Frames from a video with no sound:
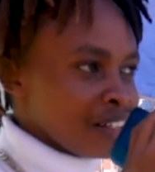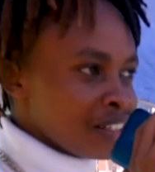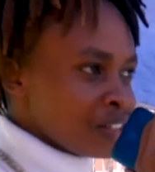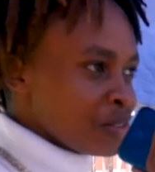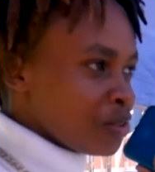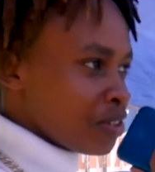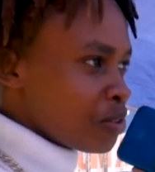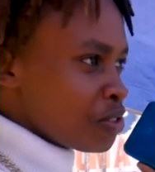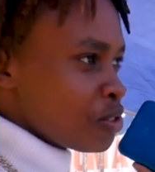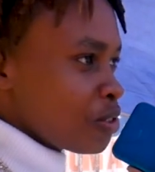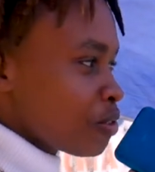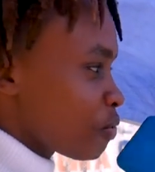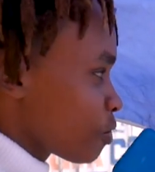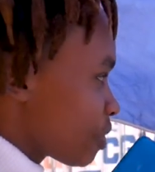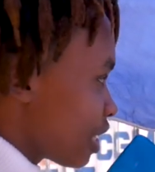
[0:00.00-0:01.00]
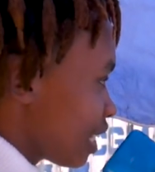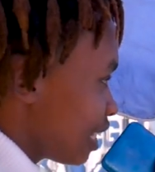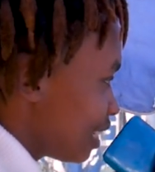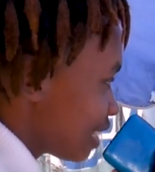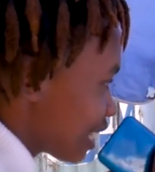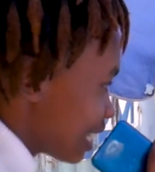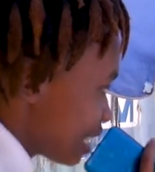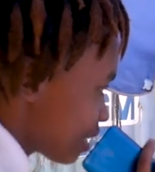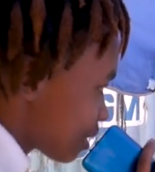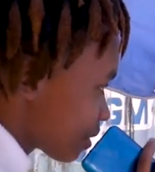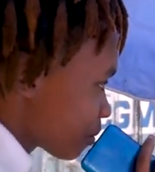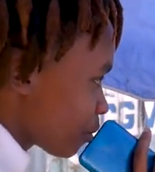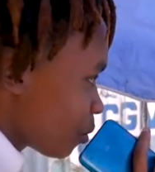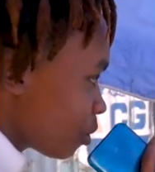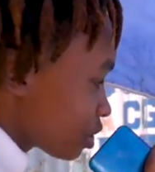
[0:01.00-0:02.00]
So the question of today, Hilda,
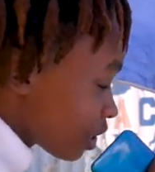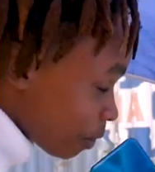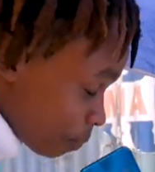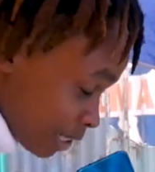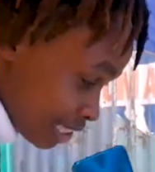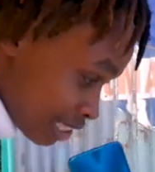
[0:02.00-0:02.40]
is what are my